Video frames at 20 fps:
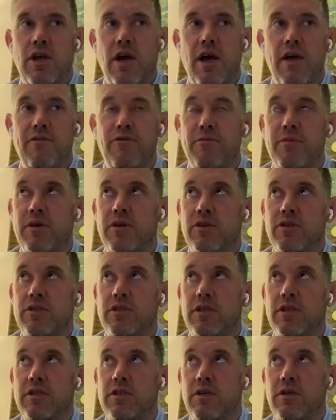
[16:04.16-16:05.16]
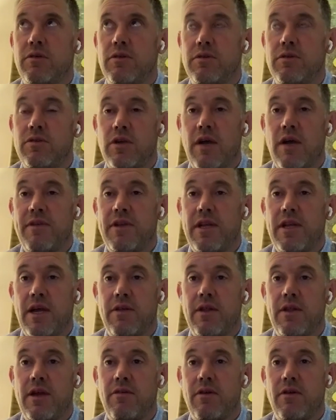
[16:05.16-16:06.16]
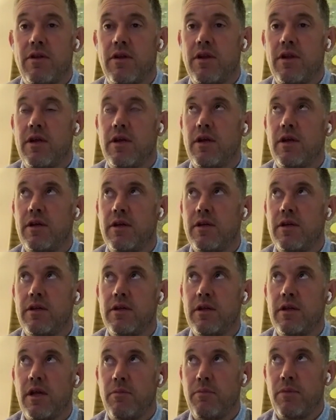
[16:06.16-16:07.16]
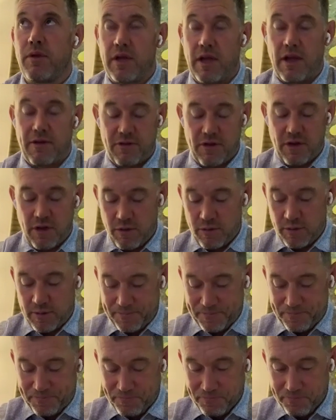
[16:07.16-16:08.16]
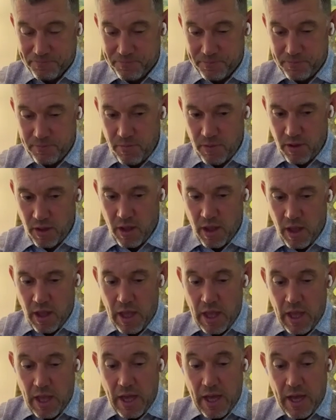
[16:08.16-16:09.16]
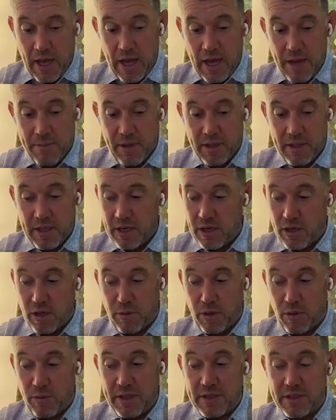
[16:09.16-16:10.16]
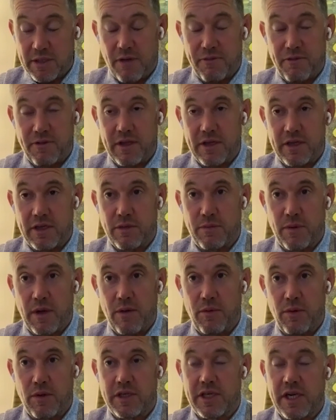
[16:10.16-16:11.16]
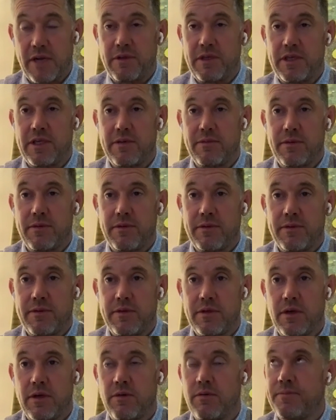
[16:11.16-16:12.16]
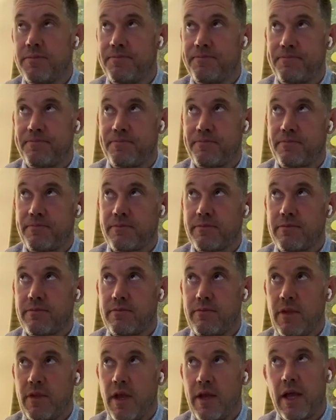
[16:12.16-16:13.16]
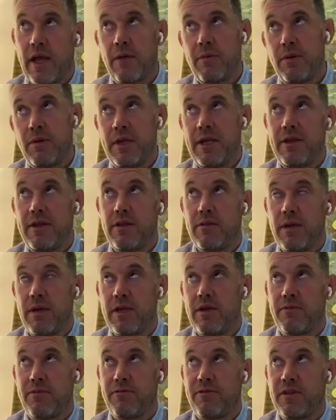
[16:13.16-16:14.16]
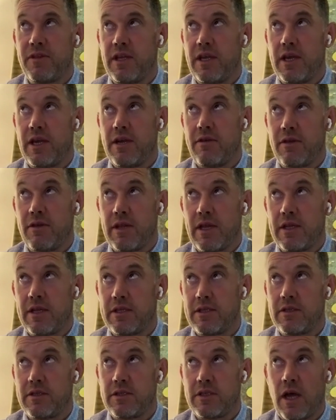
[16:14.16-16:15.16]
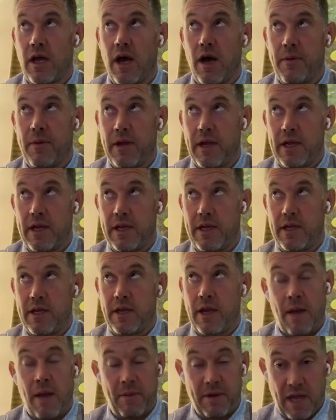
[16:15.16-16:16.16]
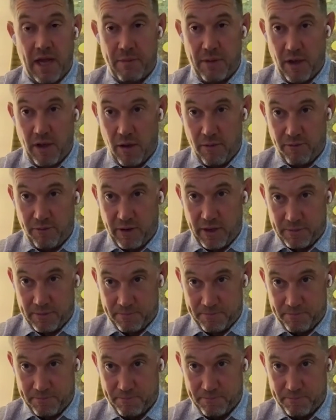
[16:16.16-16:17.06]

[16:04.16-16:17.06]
drive from Augusta, so driving down there on Monday afternoon, and then a couple of weeks off, and then Dubai World Championship. So, and that'll be me done for the year, and then start up again in Abu Dhabi, hopefully.